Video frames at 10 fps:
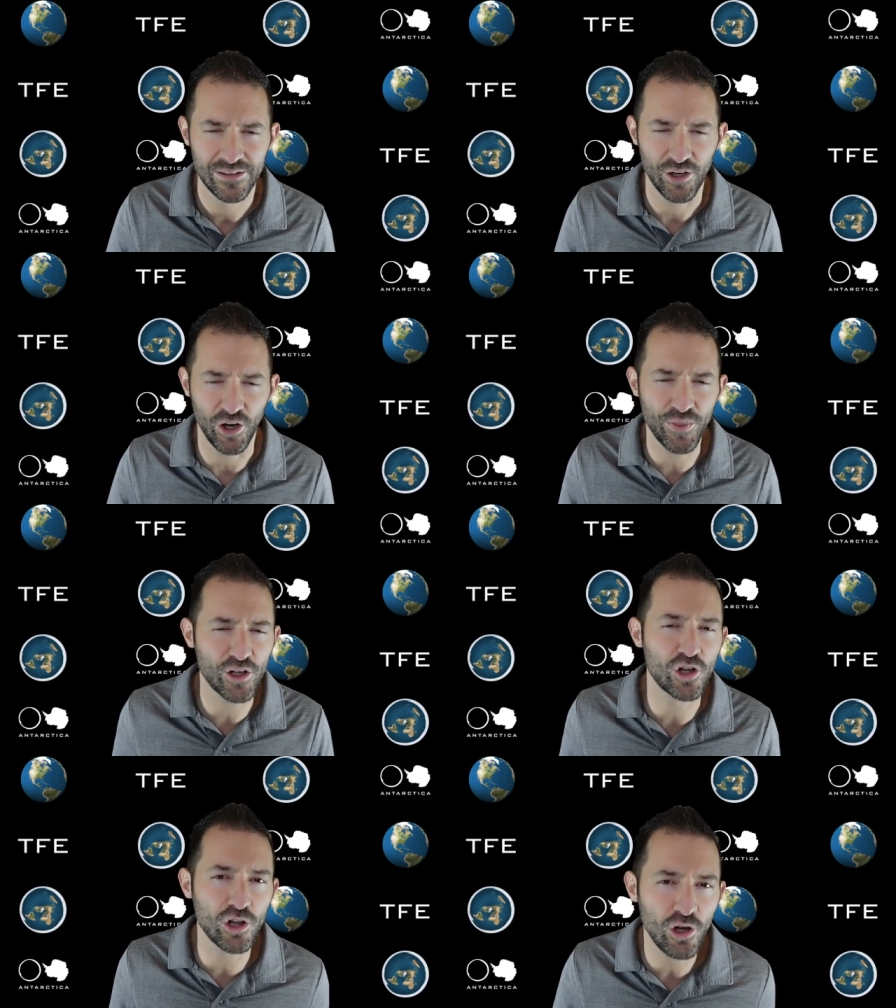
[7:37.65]
on the
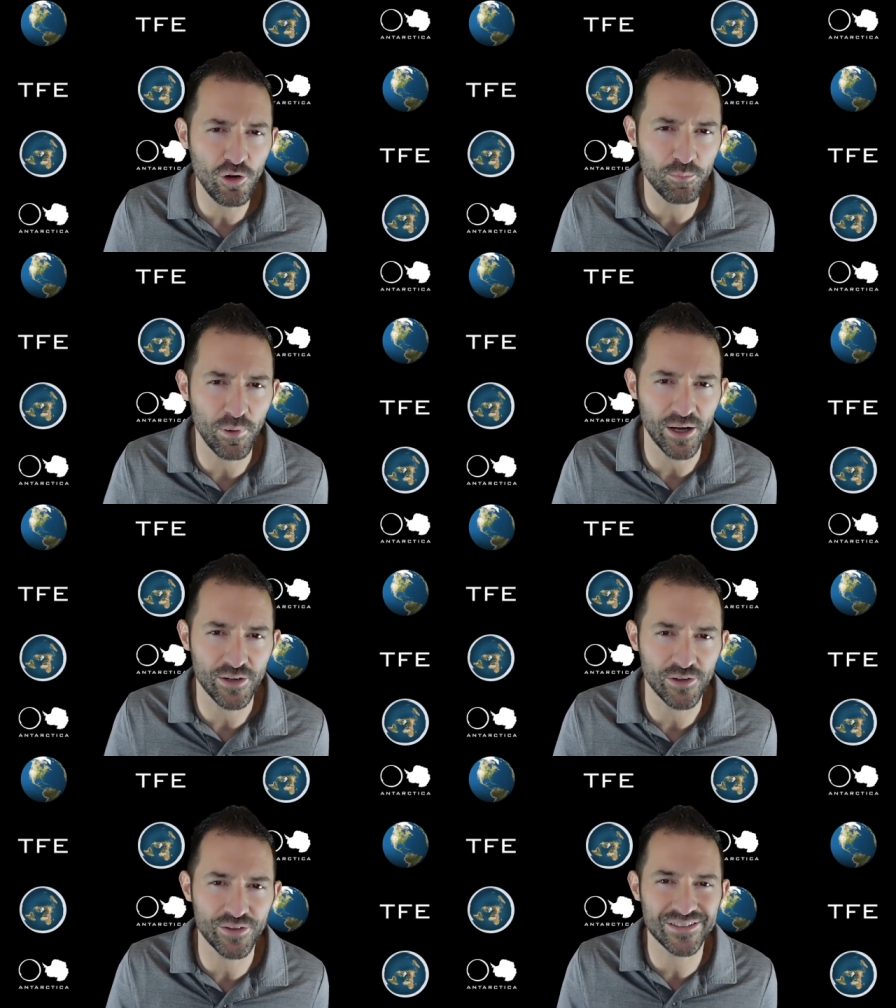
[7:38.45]
globe
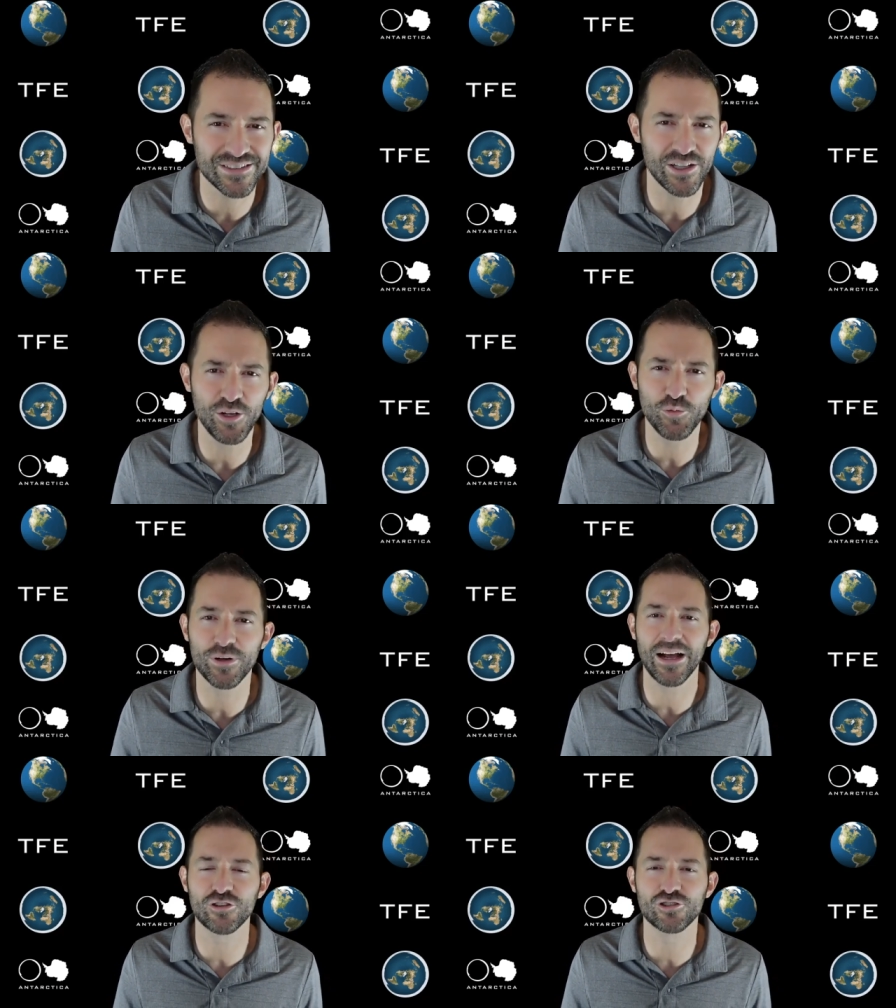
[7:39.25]
model, the sun would
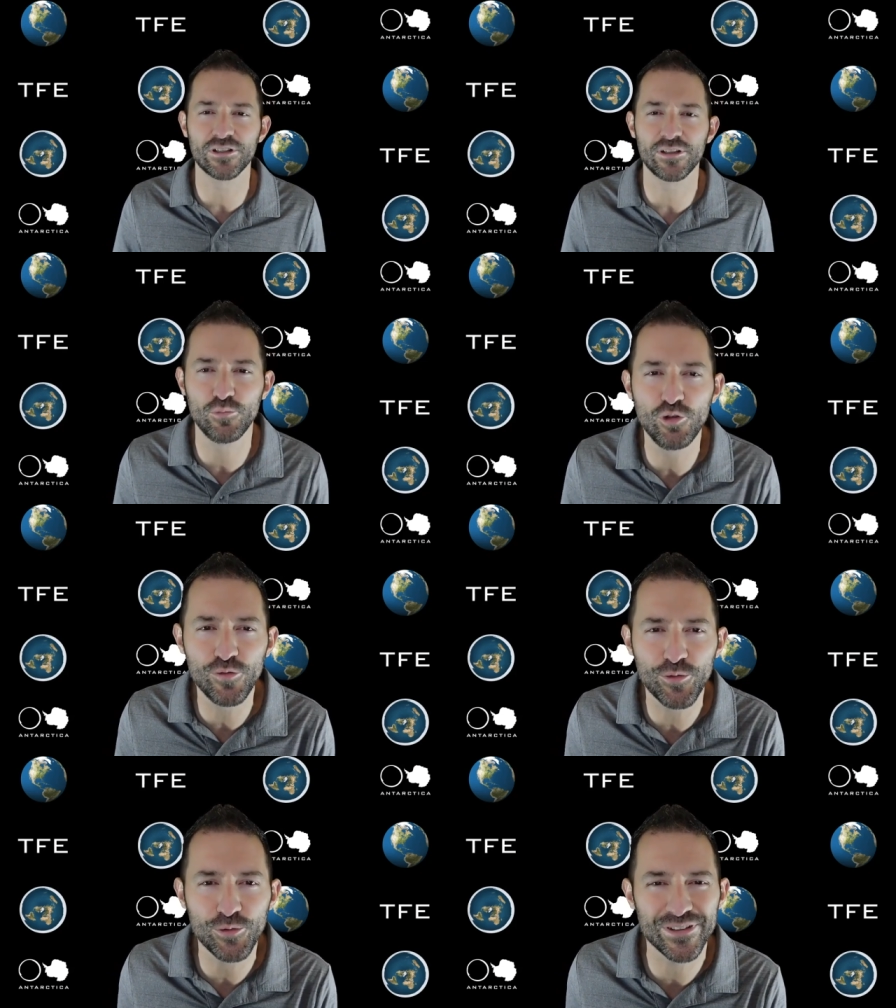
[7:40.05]
actually move
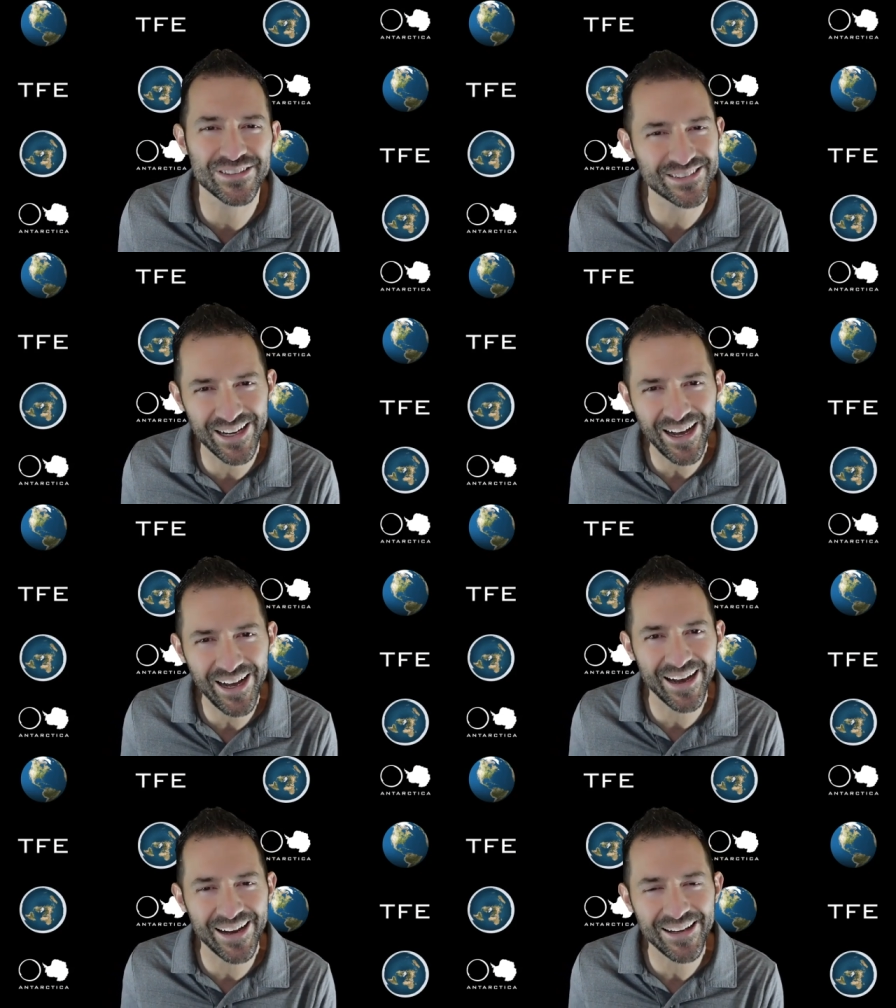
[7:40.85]
through the
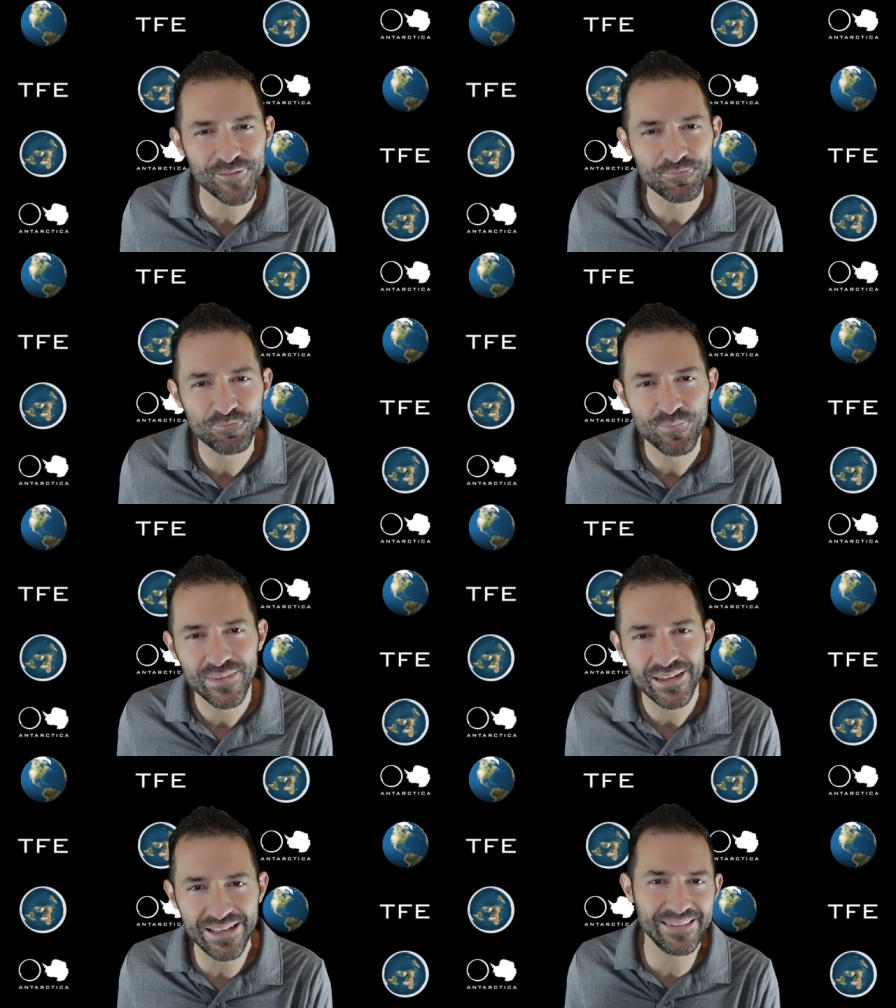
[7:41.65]
sky
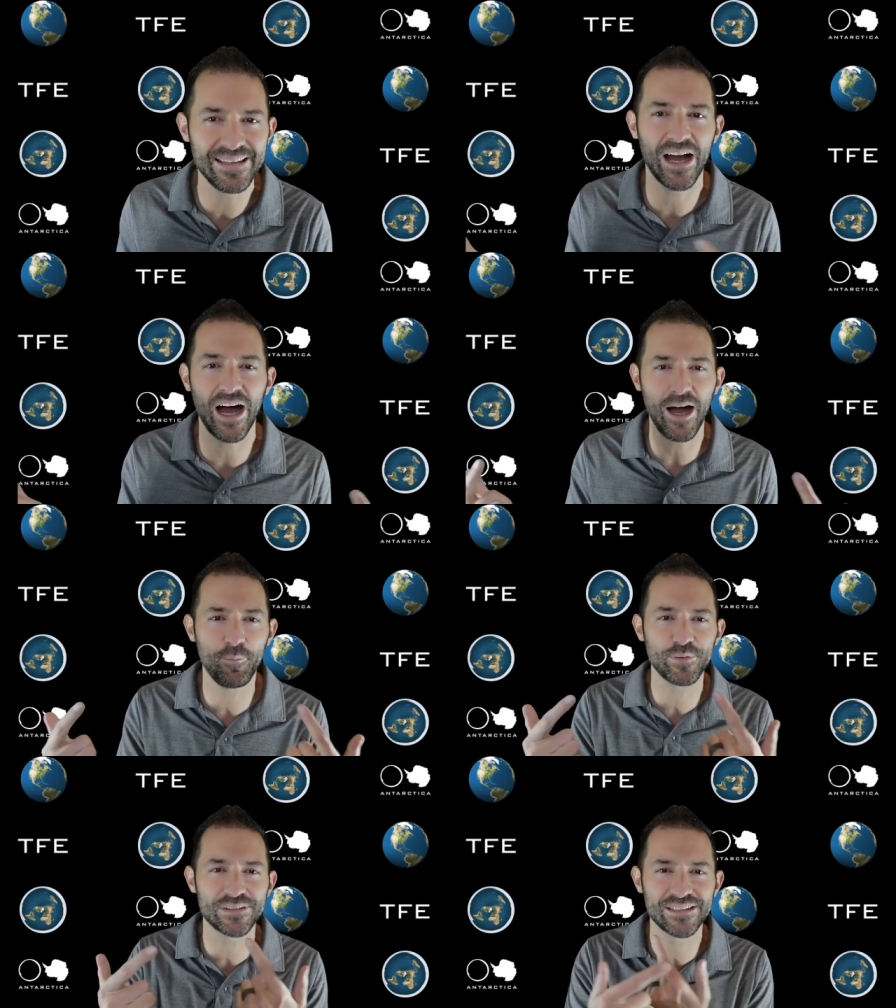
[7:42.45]
in the
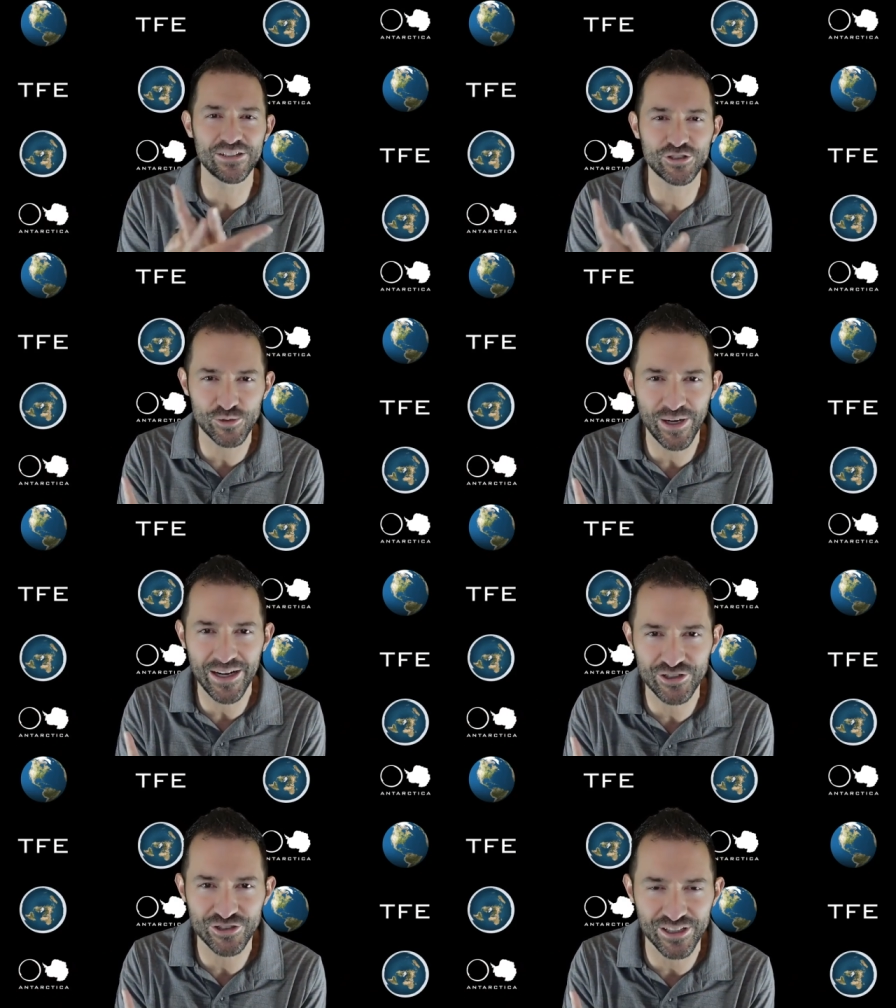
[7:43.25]
opposite
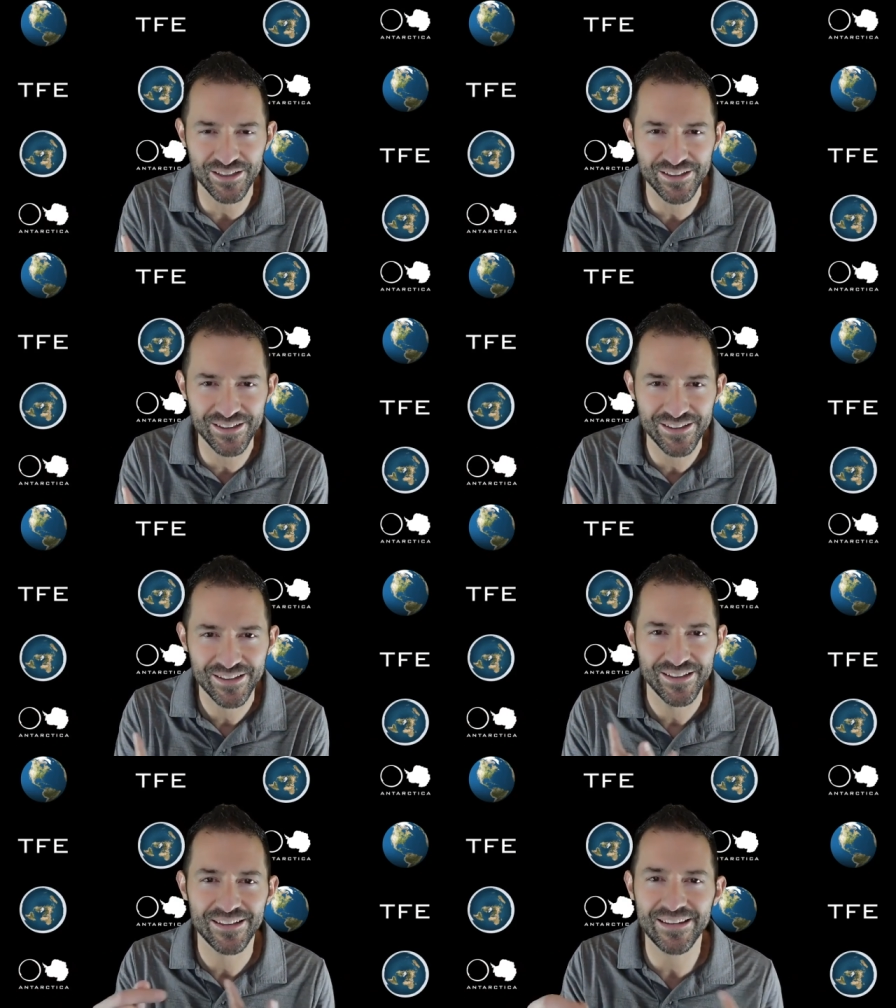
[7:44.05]
direction
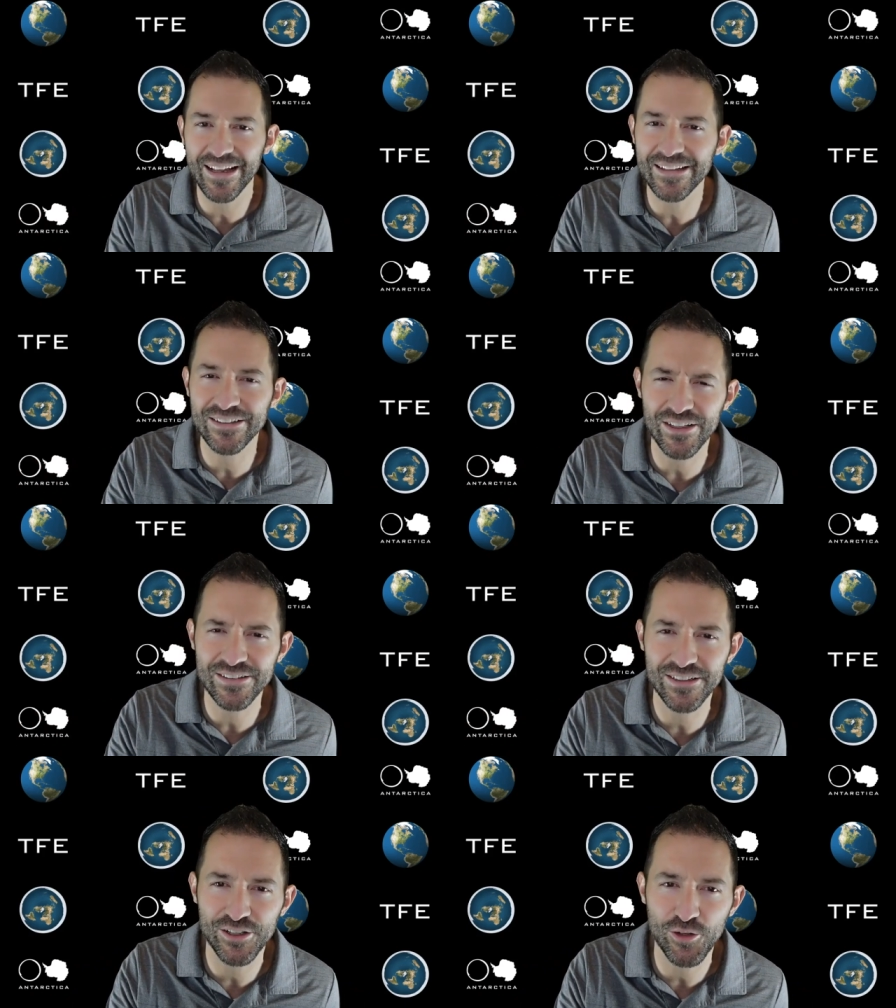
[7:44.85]
that it does
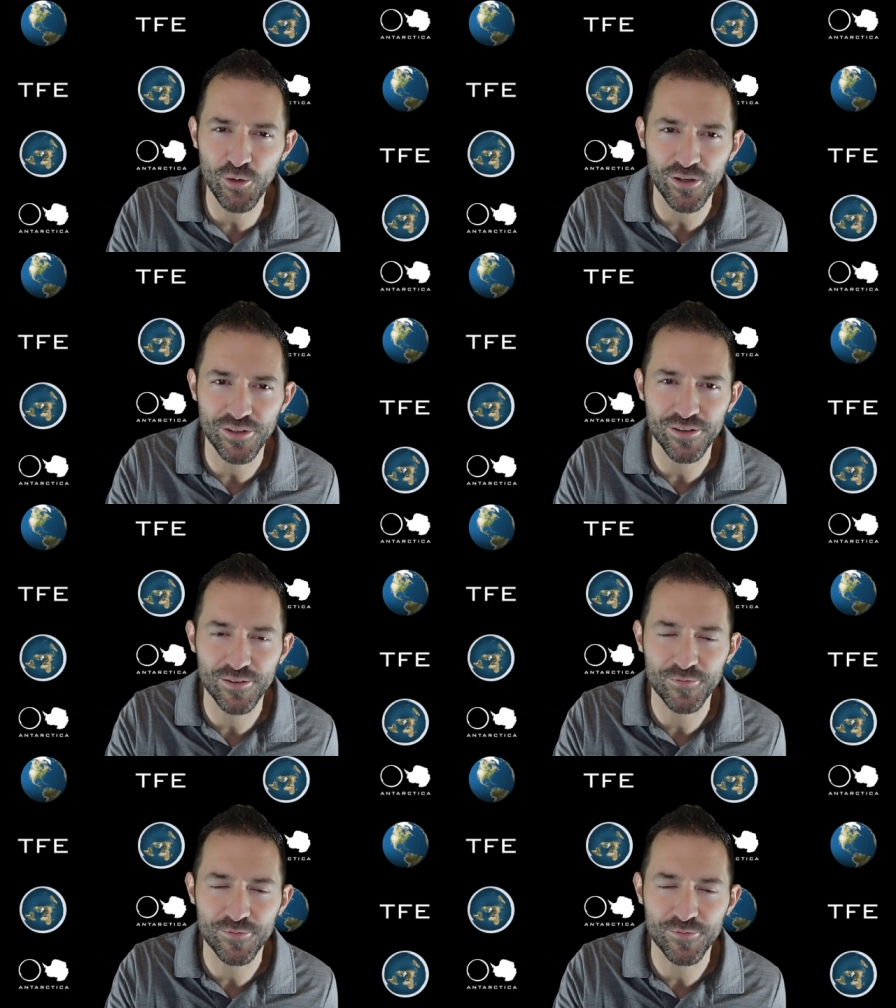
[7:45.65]
in the north.